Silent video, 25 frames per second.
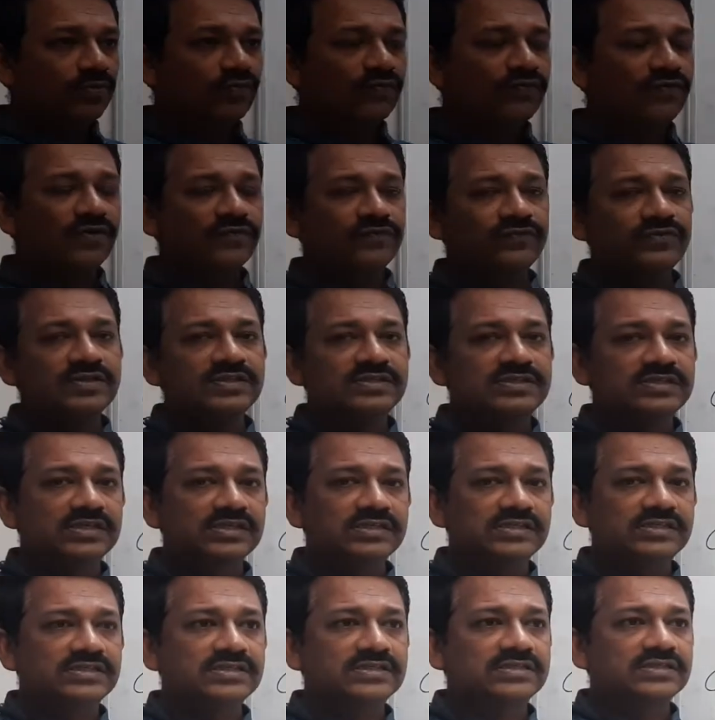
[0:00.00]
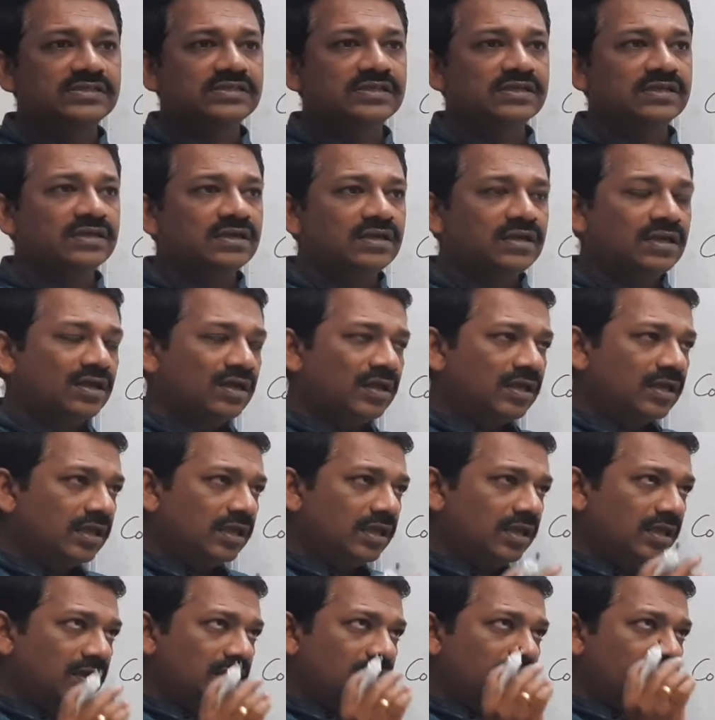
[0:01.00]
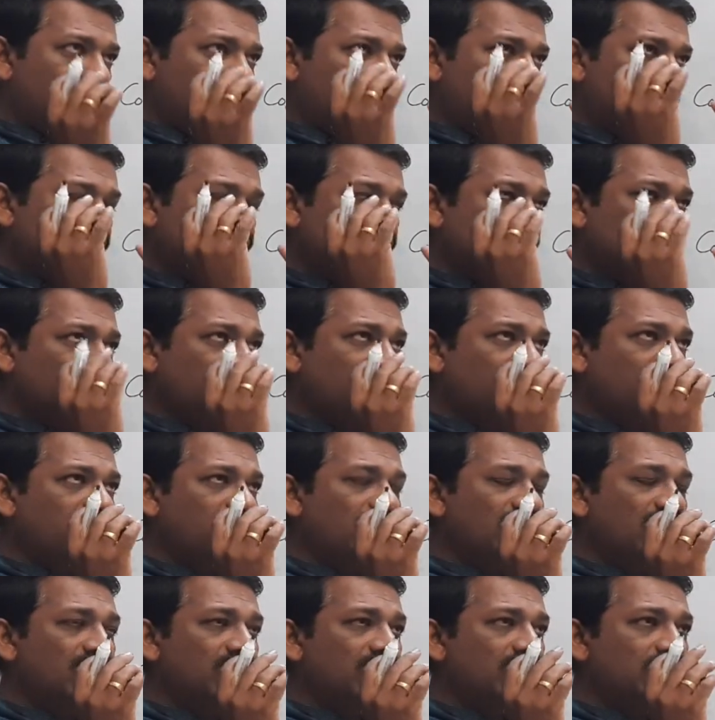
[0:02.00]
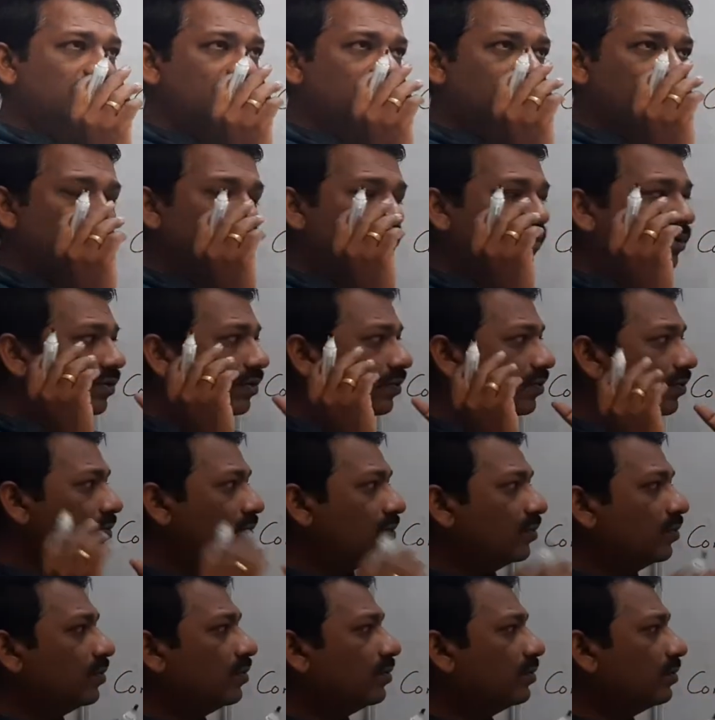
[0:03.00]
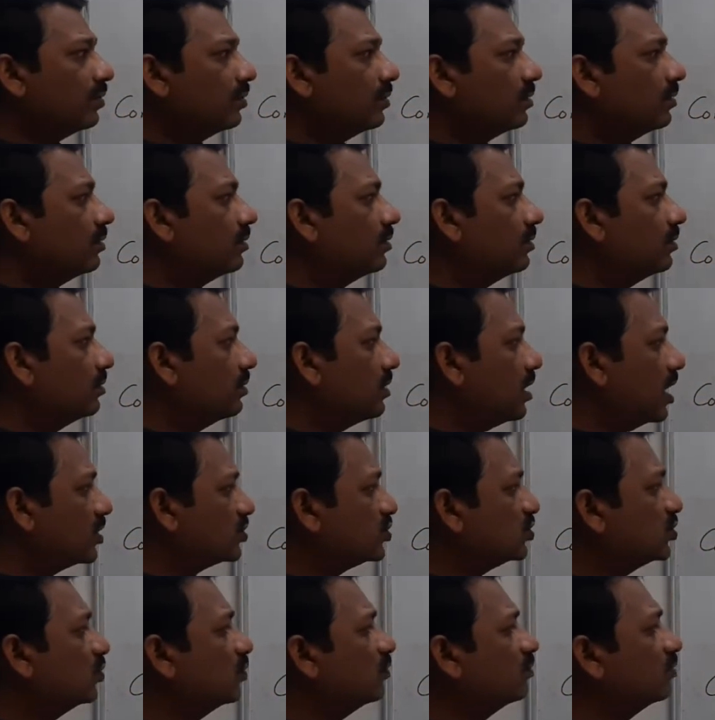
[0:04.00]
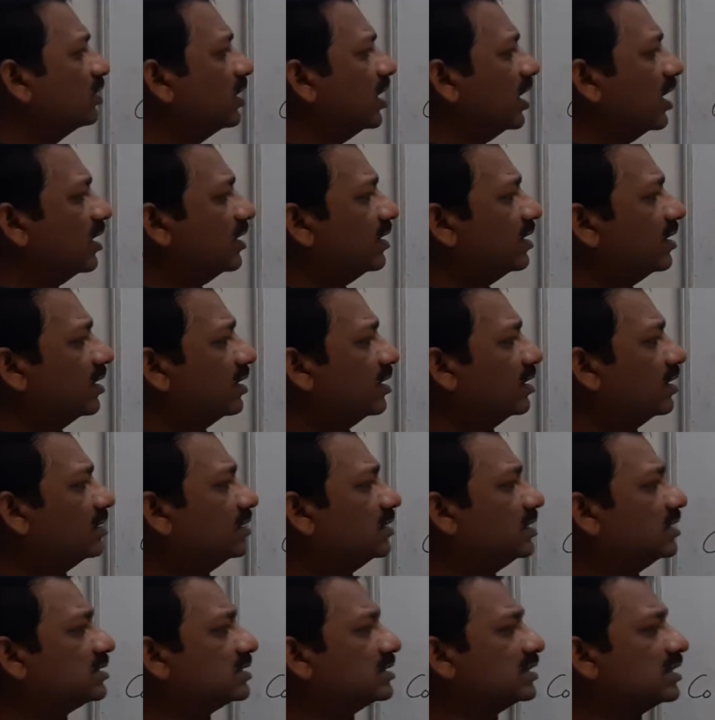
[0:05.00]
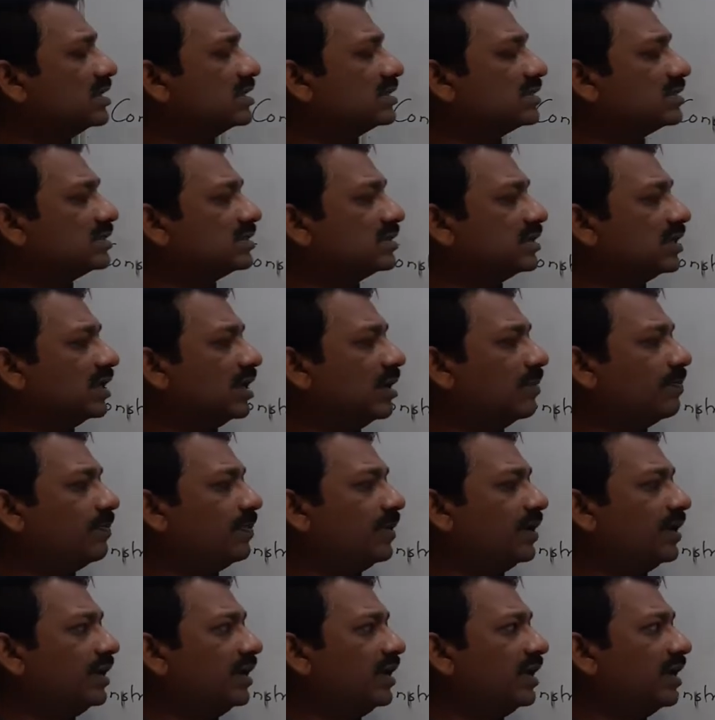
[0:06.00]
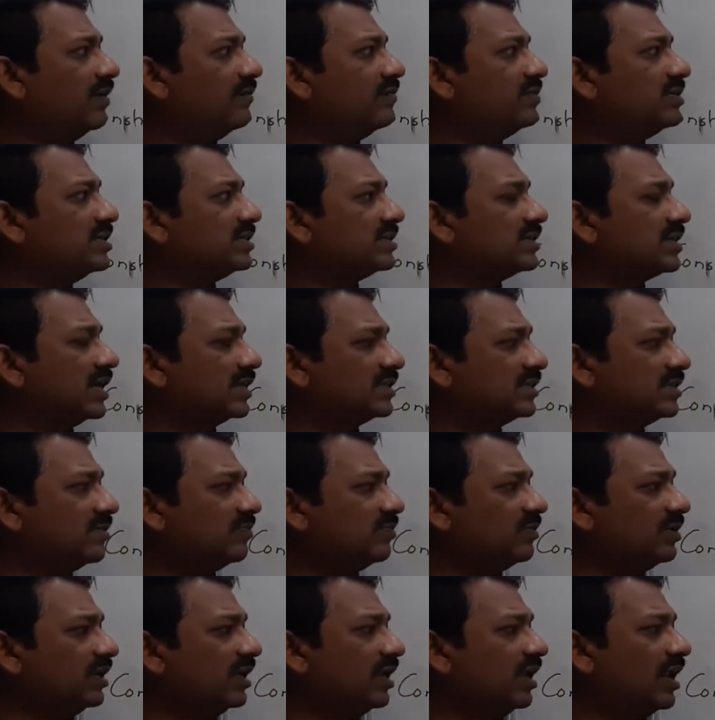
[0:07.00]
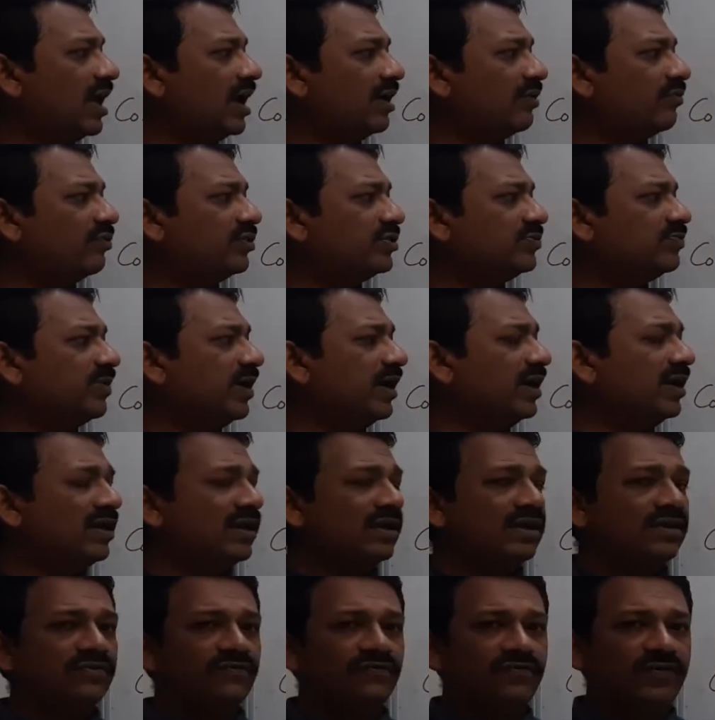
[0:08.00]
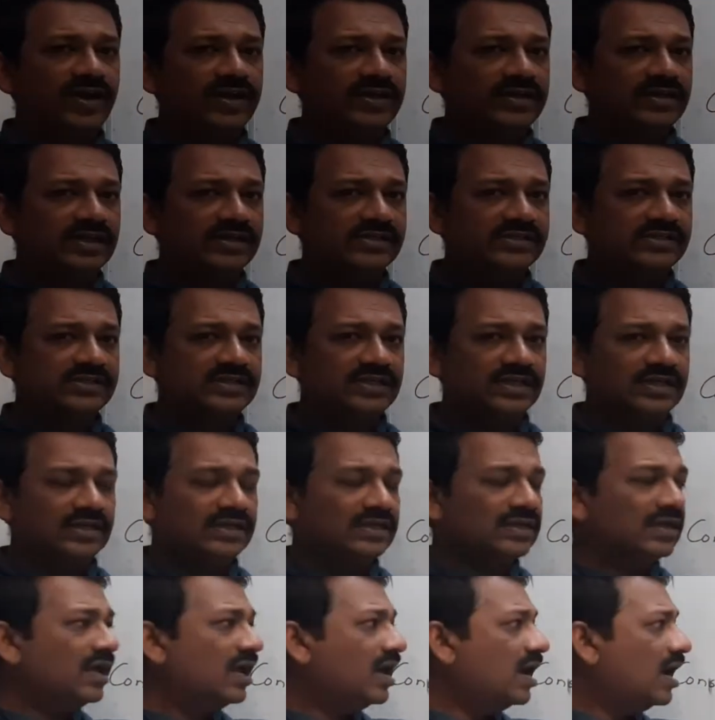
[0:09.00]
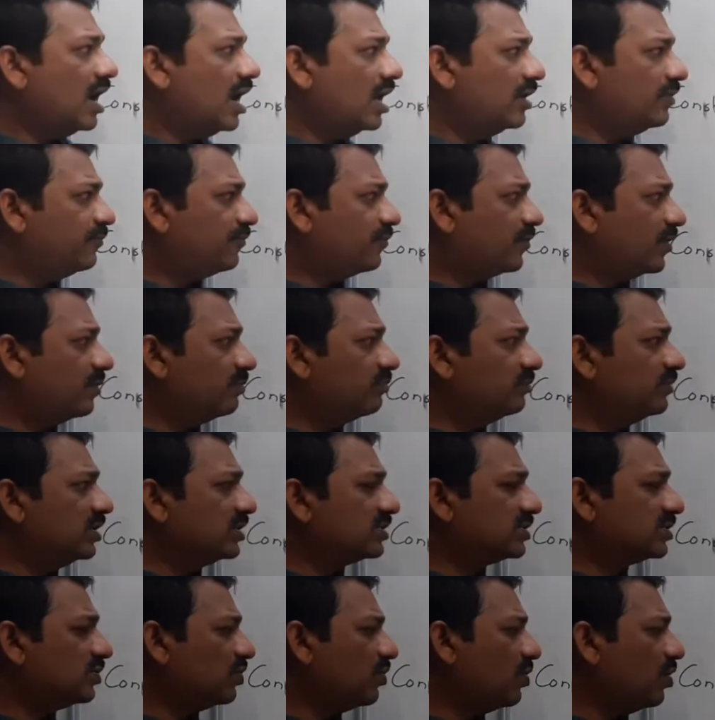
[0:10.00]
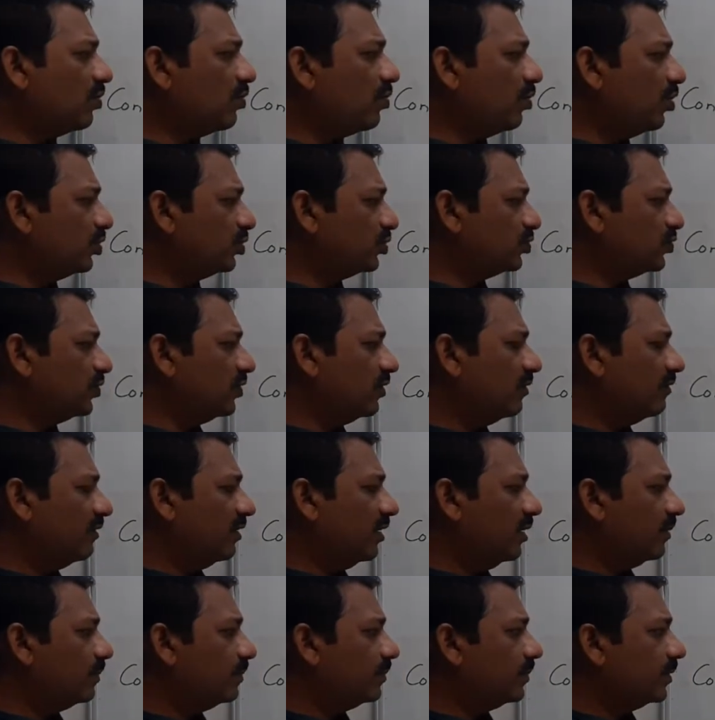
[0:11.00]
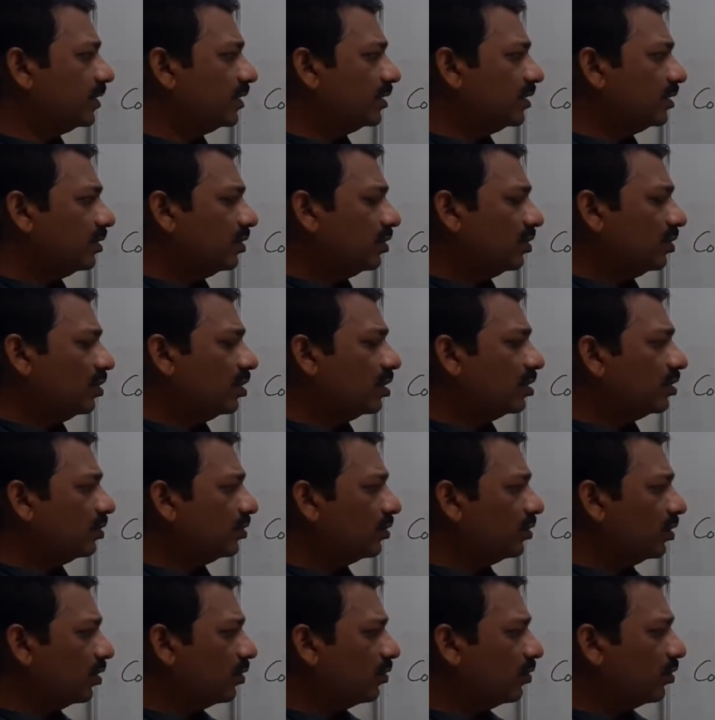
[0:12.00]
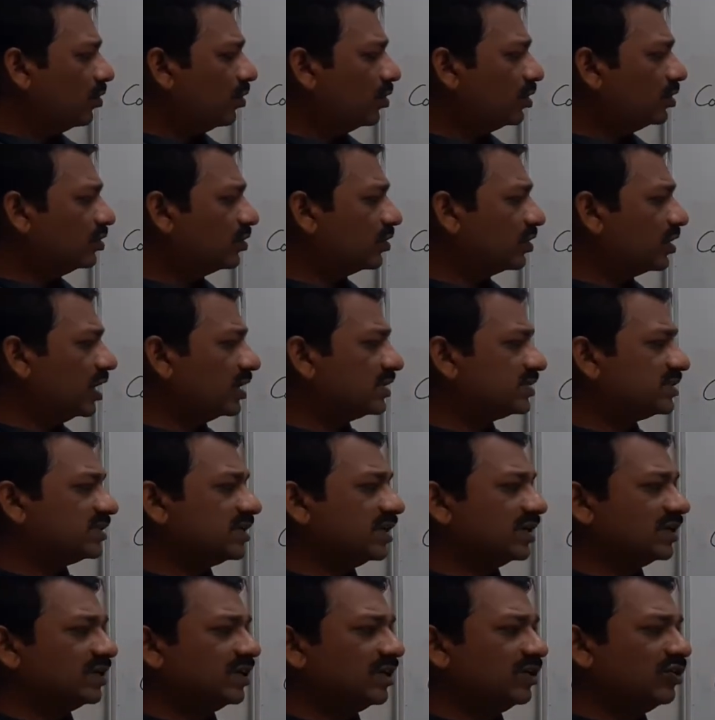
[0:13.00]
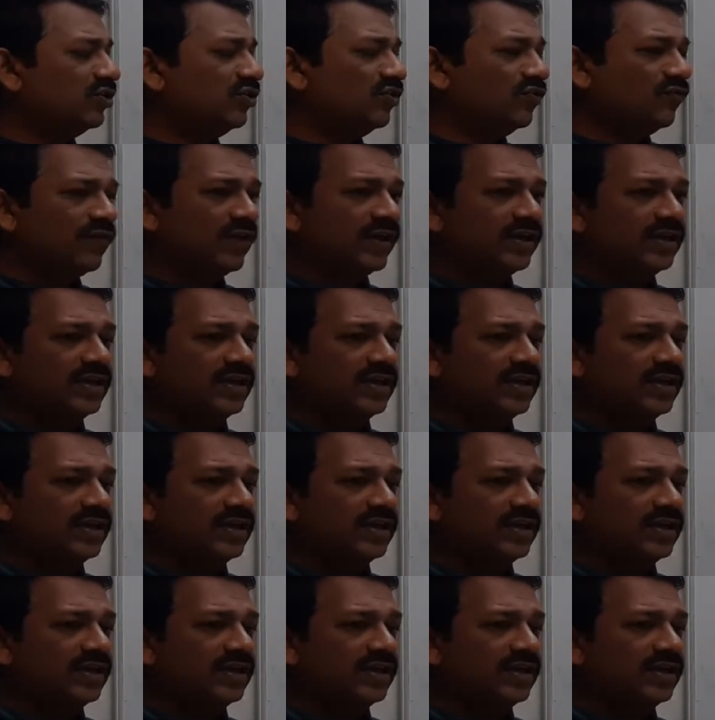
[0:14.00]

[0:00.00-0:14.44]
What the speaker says: proof of this is, first of all, you assume that this is a PDA which is accepting a language by final state, and from this you are going to develop or you are going to construct a new